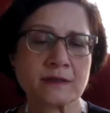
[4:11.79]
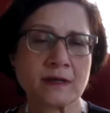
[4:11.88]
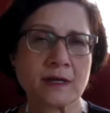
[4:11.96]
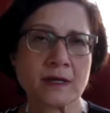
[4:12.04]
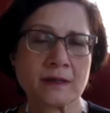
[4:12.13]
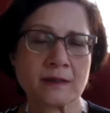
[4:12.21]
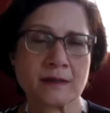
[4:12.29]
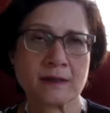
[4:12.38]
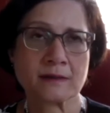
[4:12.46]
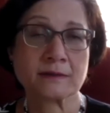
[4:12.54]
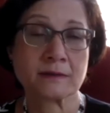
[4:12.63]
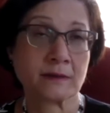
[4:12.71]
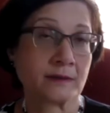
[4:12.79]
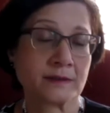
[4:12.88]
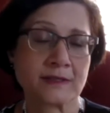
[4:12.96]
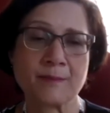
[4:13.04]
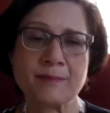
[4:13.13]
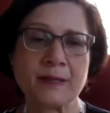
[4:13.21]
uh, and
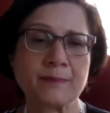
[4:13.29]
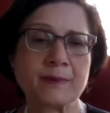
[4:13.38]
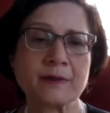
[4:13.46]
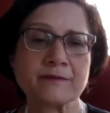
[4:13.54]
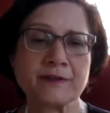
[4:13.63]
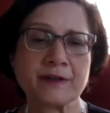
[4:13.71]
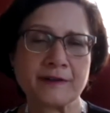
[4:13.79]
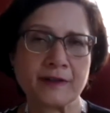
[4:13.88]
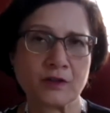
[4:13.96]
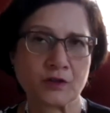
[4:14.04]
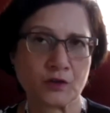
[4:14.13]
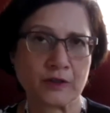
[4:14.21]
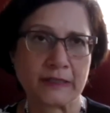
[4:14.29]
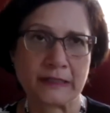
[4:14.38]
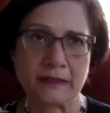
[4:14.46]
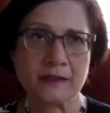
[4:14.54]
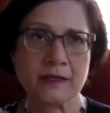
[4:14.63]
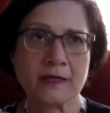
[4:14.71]
some people are very early,
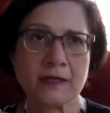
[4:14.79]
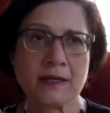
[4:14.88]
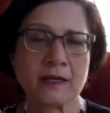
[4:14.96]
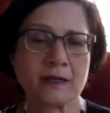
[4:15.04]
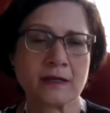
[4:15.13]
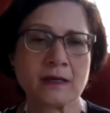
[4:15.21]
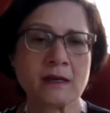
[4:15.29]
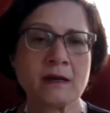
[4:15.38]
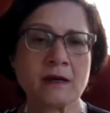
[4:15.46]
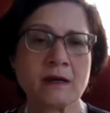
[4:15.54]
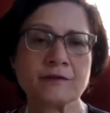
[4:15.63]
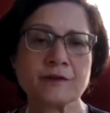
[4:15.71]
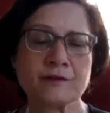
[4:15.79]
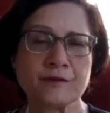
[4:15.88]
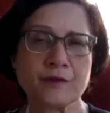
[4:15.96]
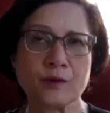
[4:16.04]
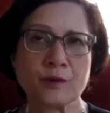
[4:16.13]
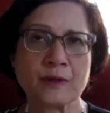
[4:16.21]
and half the
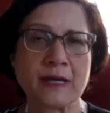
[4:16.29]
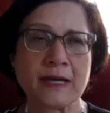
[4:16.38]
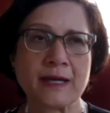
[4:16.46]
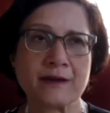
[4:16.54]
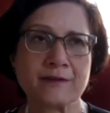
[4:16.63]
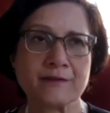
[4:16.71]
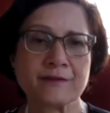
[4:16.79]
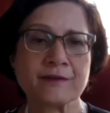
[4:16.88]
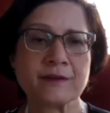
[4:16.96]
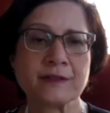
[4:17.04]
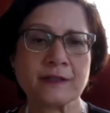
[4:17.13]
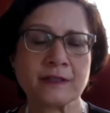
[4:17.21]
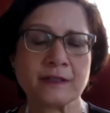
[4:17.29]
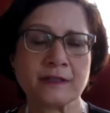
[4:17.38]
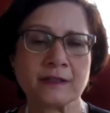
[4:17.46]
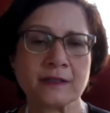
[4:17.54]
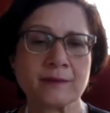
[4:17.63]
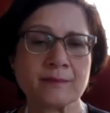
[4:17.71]
folk have the
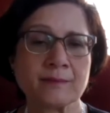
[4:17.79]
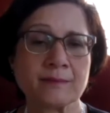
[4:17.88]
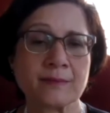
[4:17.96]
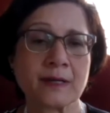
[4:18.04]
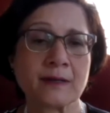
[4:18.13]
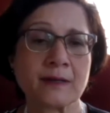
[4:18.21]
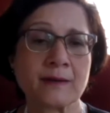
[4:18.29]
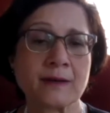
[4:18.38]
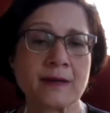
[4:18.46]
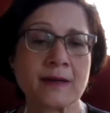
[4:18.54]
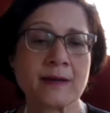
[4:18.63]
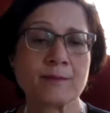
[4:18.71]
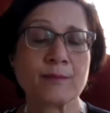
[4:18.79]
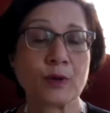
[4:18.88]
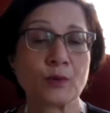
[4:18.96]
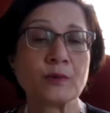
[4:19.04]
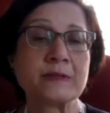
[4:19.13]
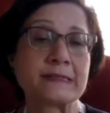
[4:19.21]

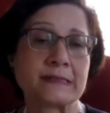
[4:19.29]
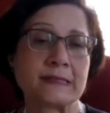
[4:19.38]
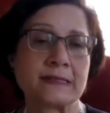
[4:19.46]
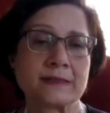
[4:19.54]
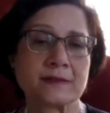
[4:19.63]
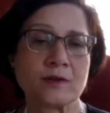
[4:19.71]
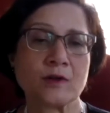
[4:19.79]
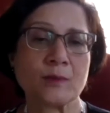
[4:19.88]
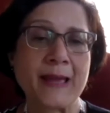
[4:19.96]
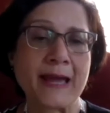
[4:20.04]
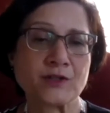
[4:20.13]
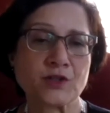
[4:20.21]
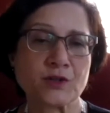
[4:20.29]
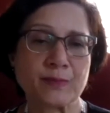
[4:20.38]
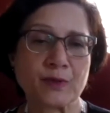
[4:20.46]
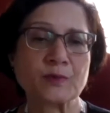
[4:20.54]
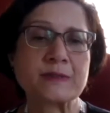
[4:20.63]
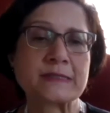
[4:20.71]
bone disease called Paget
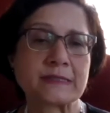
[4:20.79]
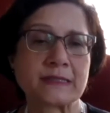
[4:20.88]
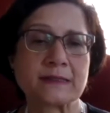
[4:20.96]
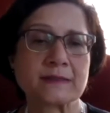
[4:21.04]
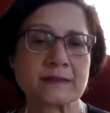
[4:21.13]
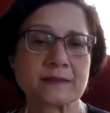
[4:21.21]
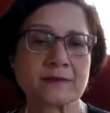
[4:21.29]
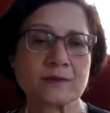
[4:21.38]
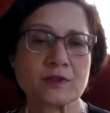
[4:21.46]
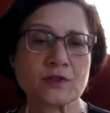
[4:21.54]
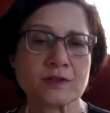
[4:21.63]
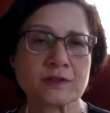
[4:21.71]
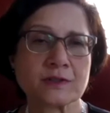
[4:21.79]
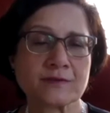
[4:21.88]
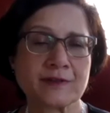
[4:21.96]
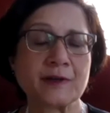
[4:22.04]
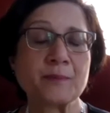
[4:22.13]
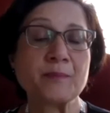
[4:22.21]
bone disease, which is a
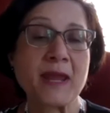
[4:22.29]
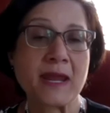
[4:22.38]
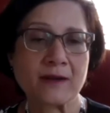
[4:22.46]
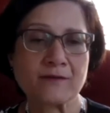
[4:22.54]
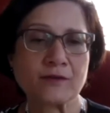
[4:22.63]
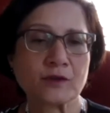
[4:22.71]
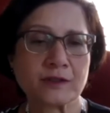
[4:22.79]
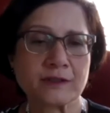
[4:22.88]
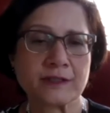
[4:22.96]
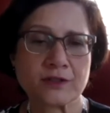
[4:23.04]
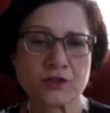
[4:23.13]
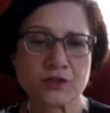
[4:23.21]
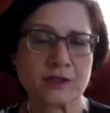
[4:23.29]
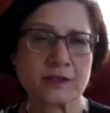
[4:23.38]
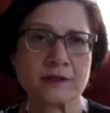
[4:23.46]
very painful condition.